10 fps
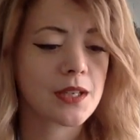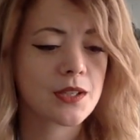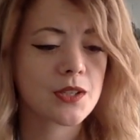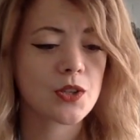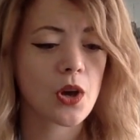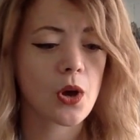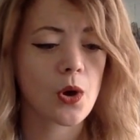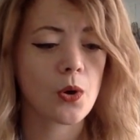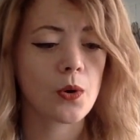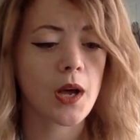
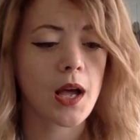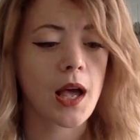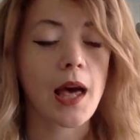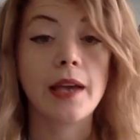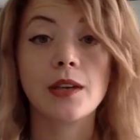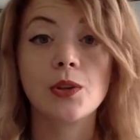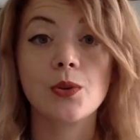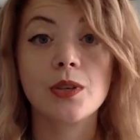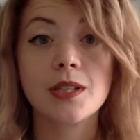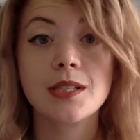So I
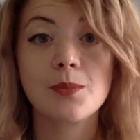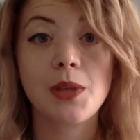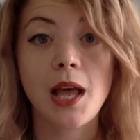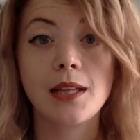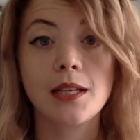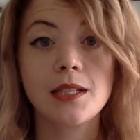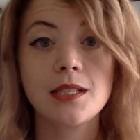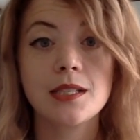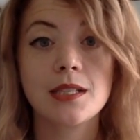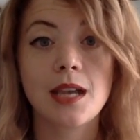included a supply
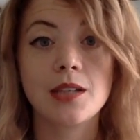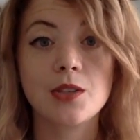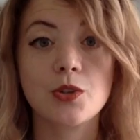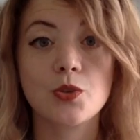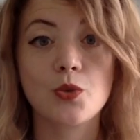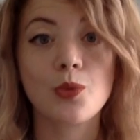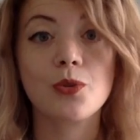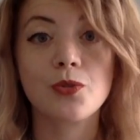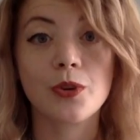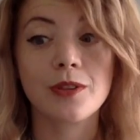list, as usual,
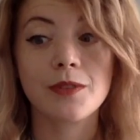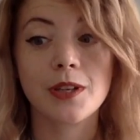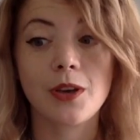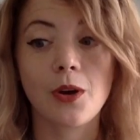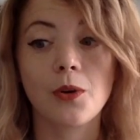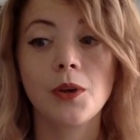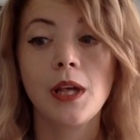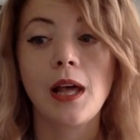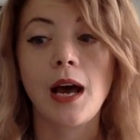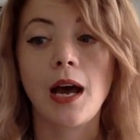before the video,
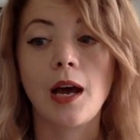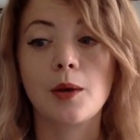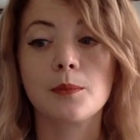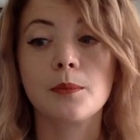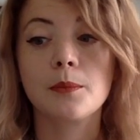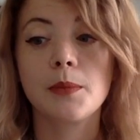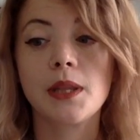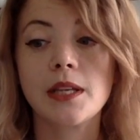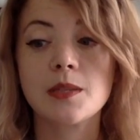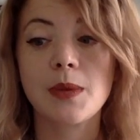
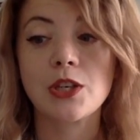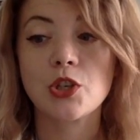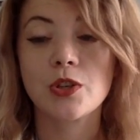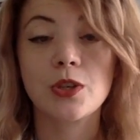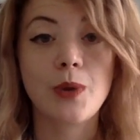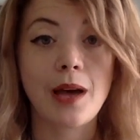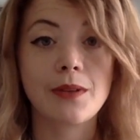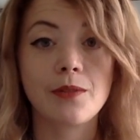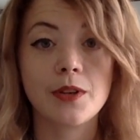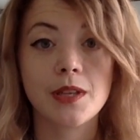but let's make sure that you have
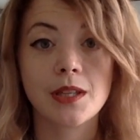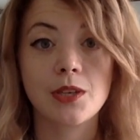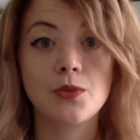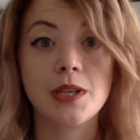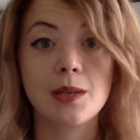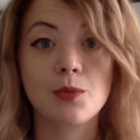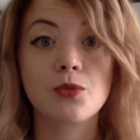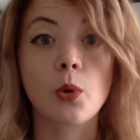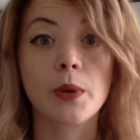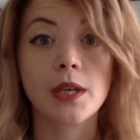everything that you need before we